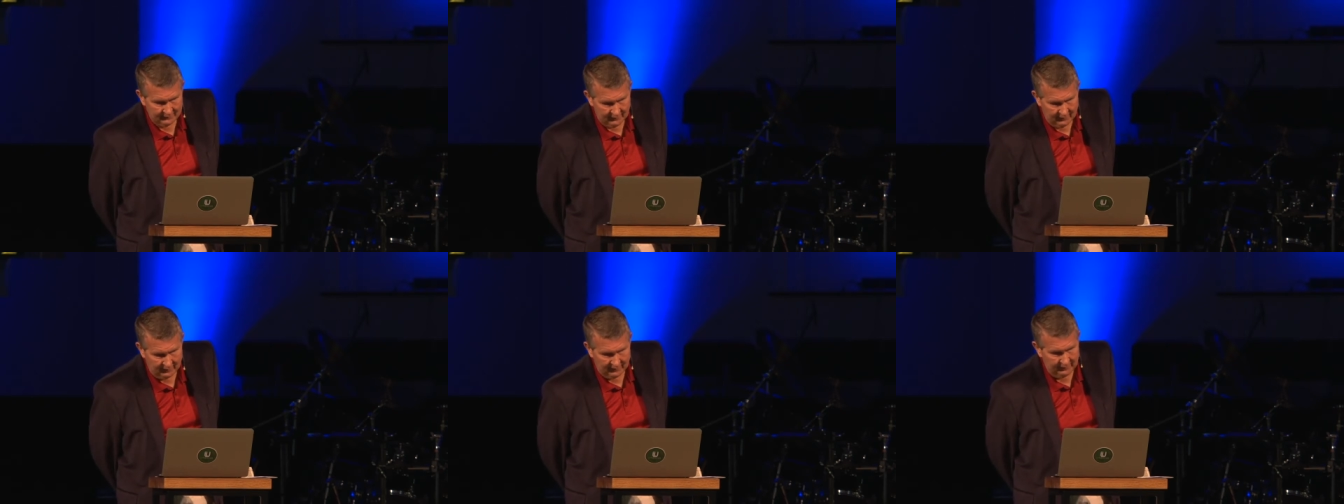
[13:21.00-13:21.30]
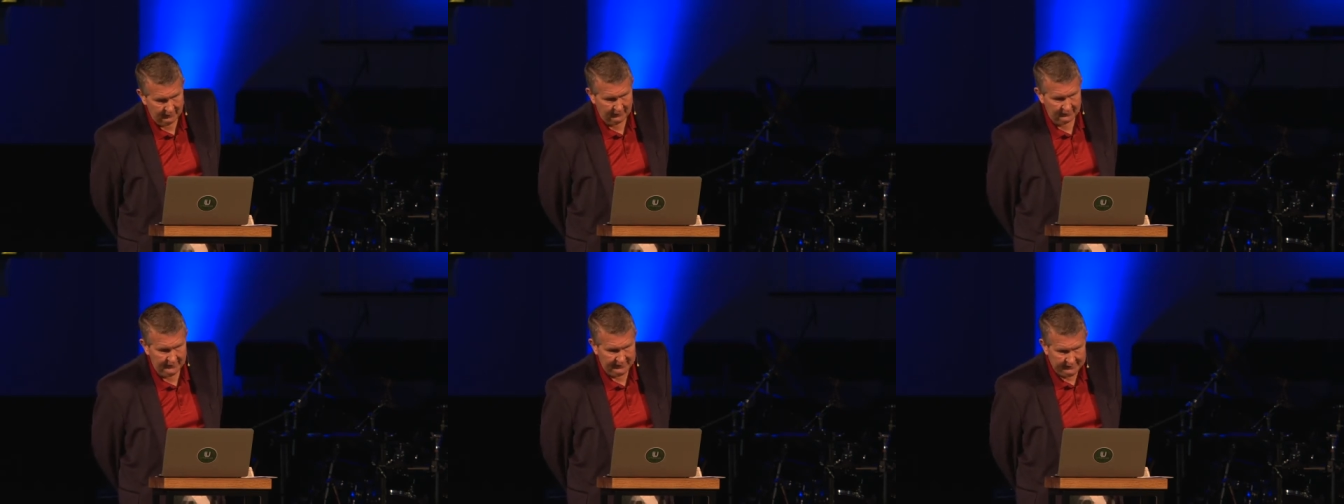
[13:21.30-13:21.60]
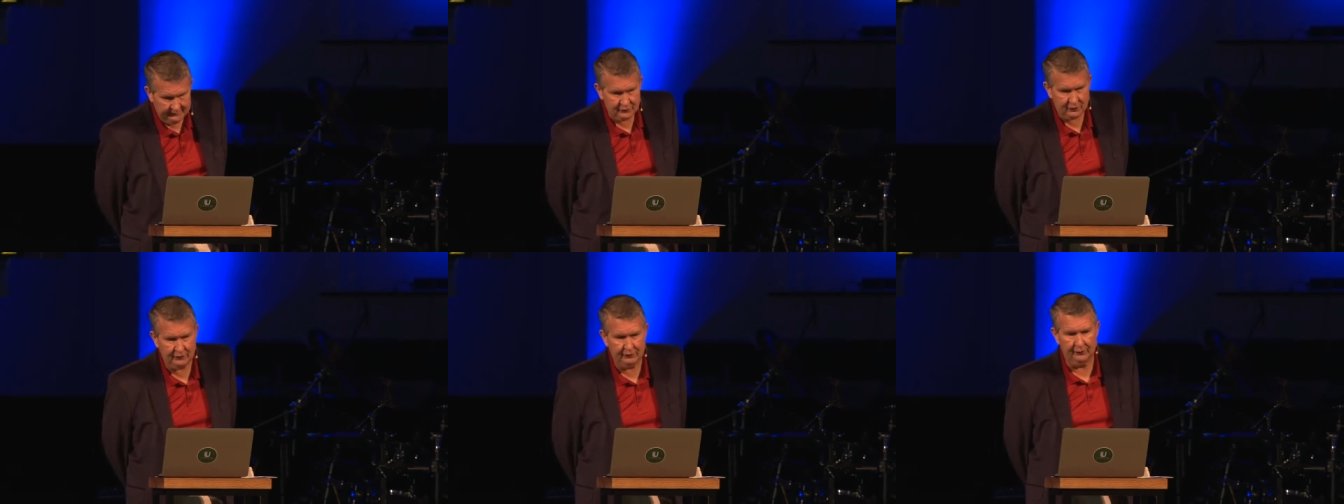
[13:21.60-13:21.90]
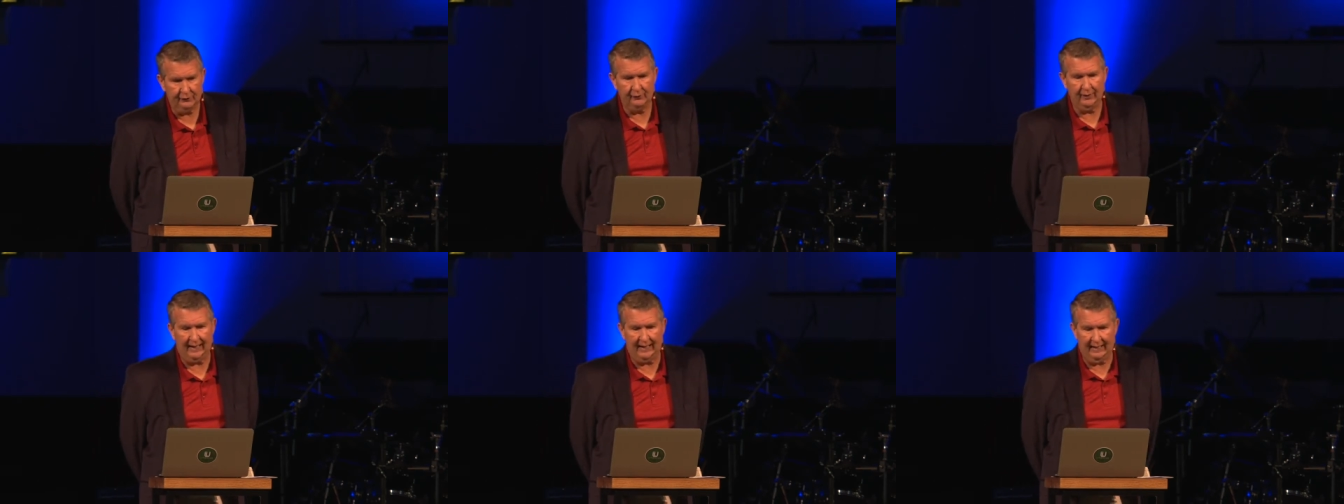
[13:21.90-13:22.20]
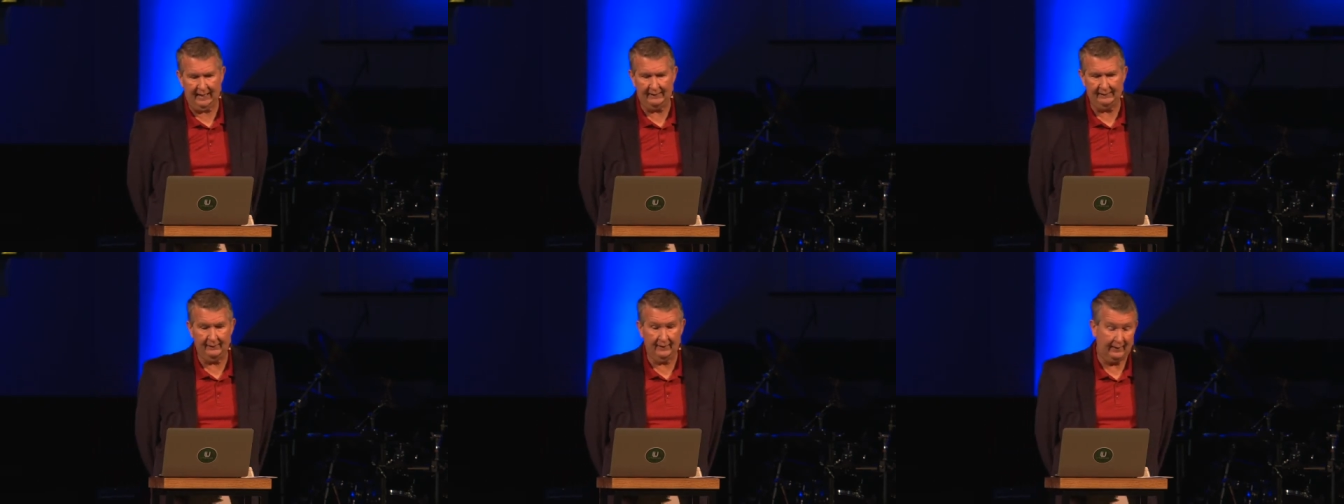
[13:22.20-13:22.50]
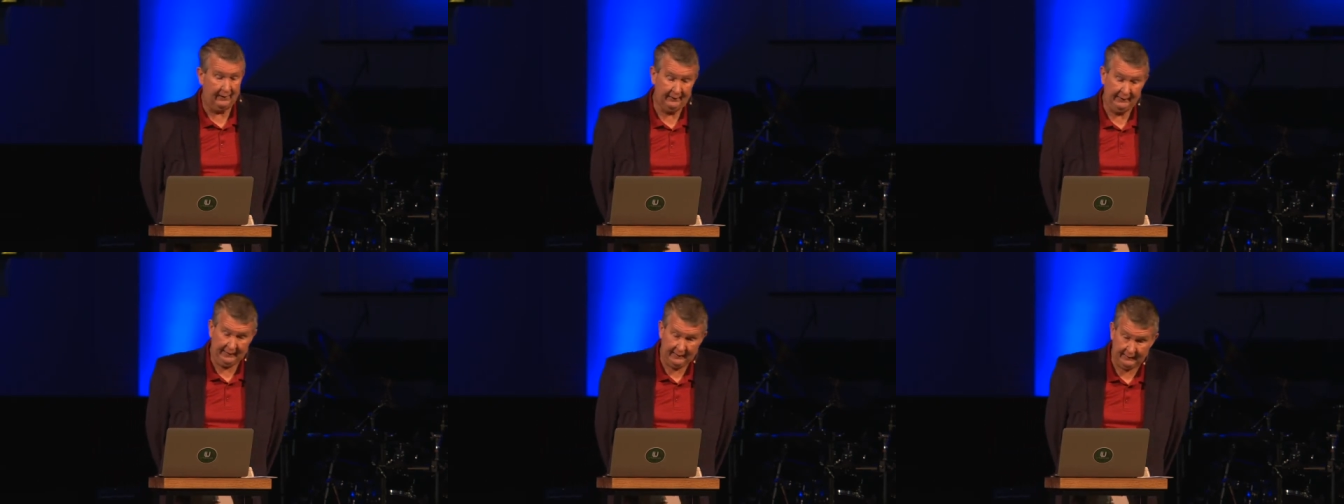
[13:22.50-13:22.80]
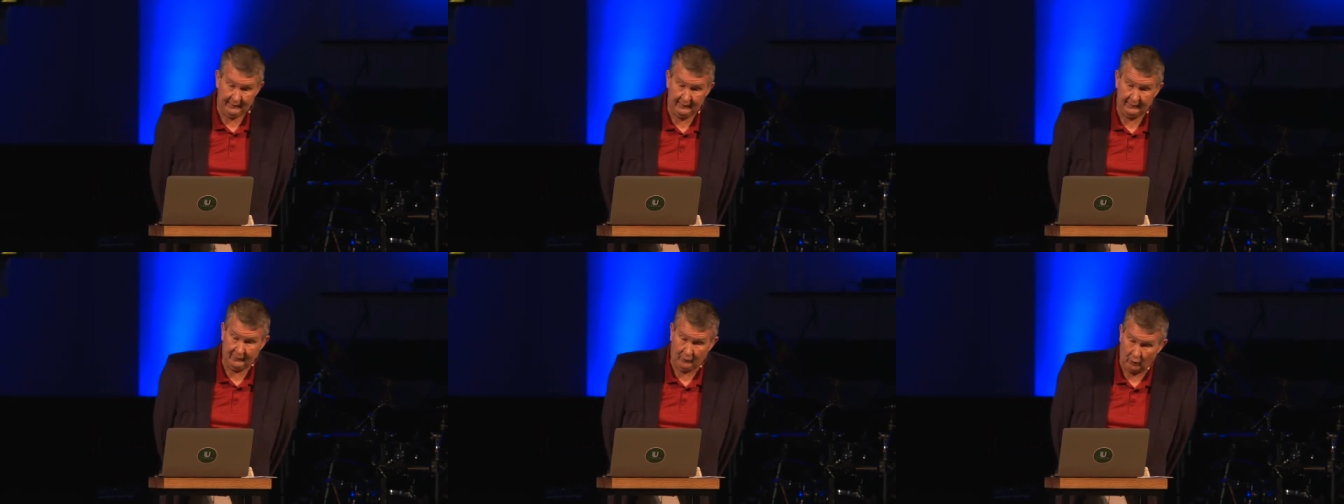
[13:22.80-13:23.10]
uh, issue. And uh, again,
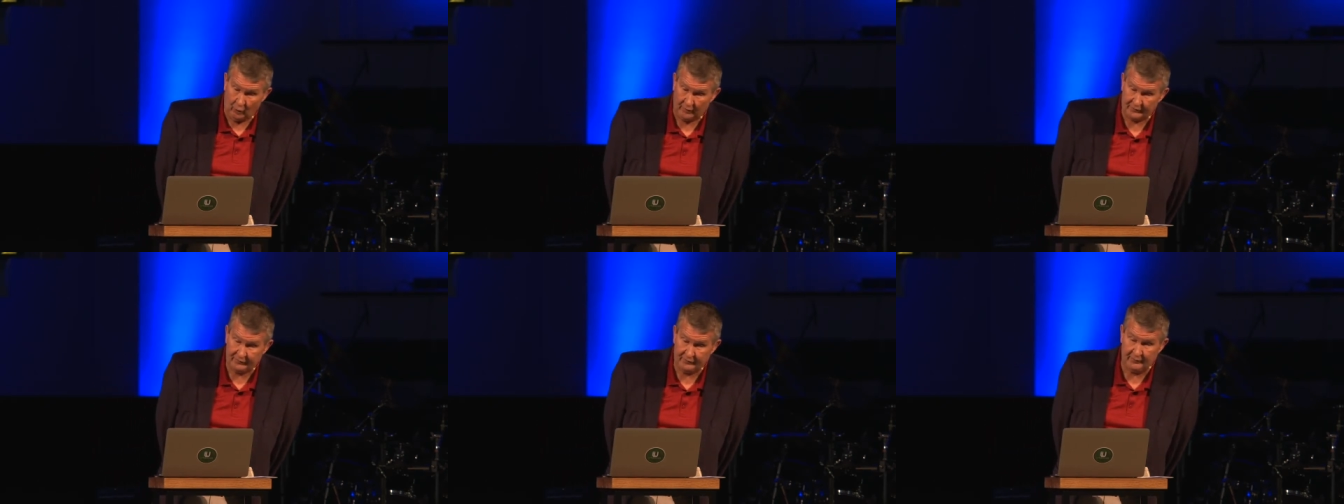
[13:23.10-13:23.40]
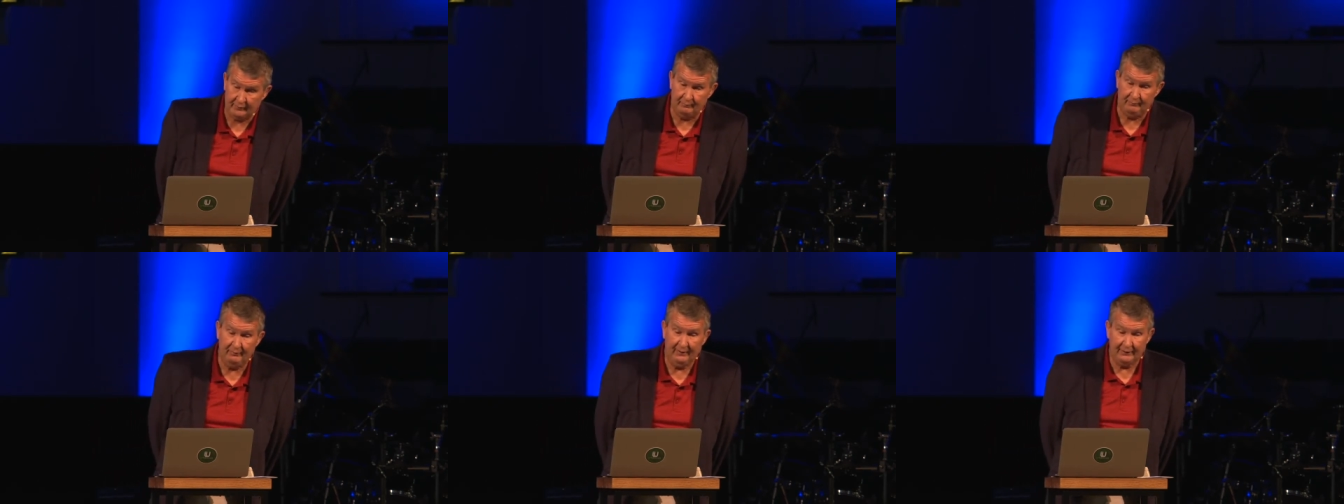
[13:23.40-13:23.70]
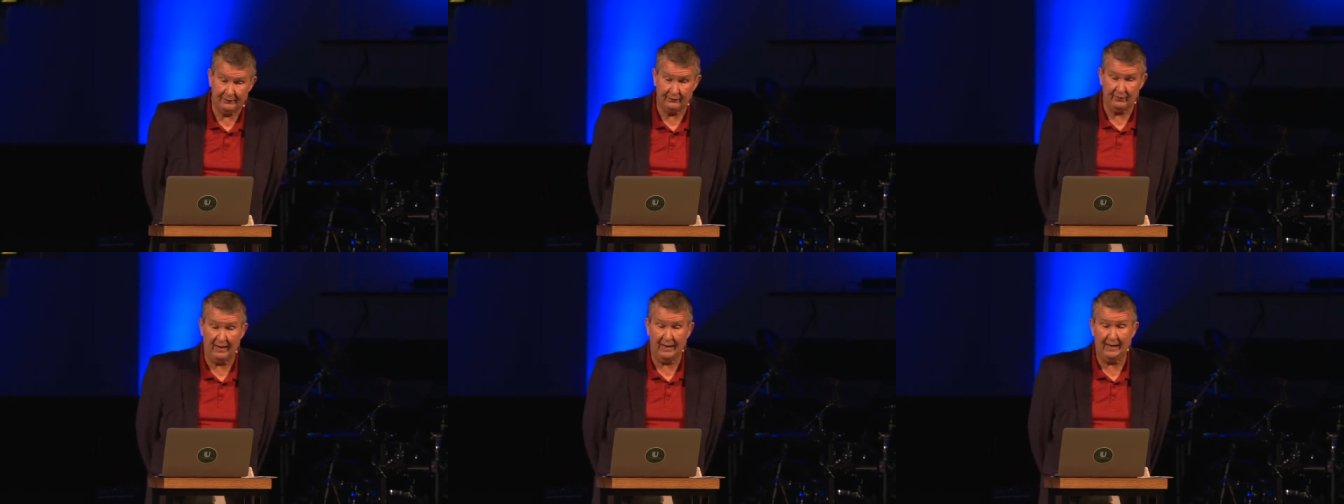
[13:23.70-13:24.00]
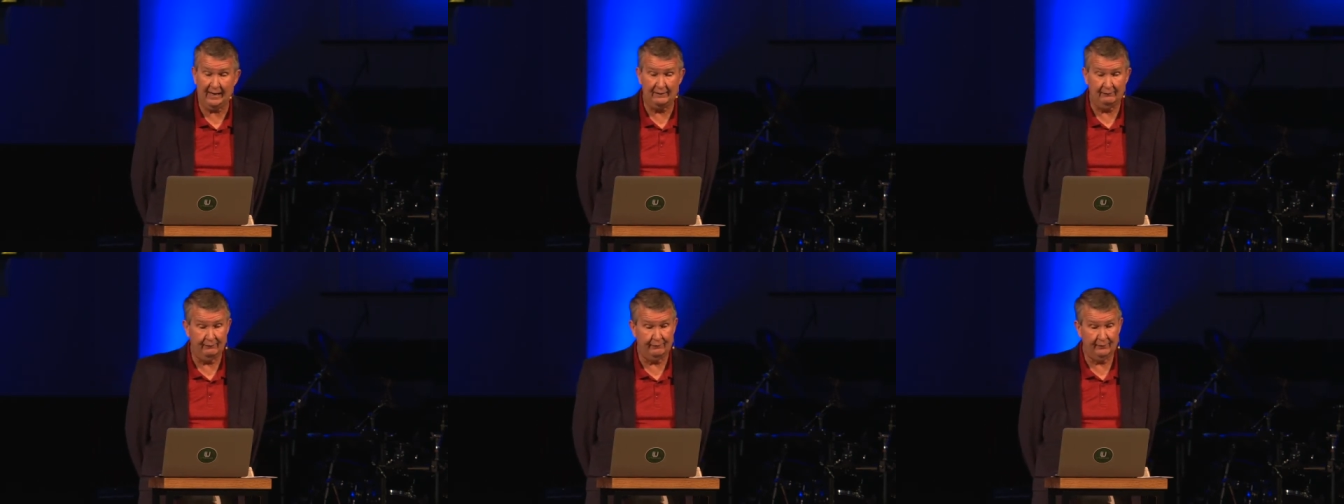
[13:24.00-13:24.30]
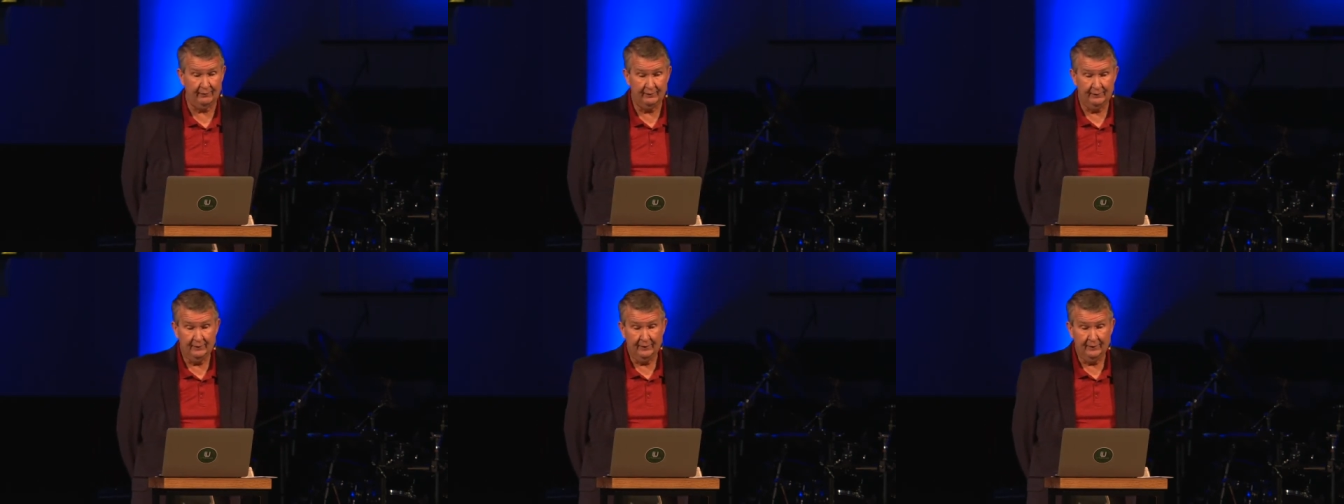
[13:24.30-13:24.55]
it cost him his life.